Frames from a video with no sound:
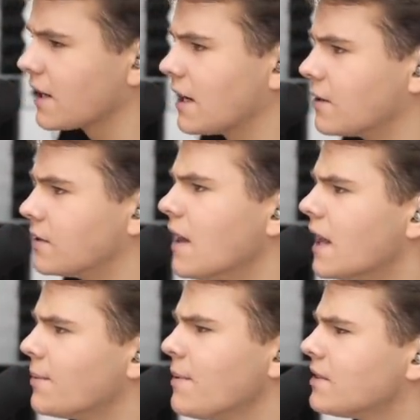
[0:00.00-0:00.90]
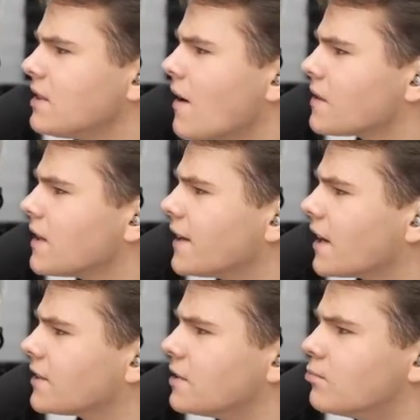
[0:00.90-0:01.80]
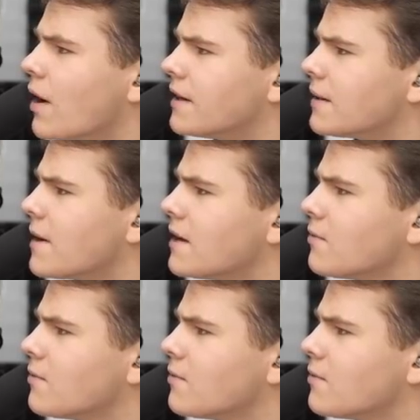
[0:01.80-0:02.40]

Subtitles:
Okay, good. Let's maybe see how this landing actually went. I mean,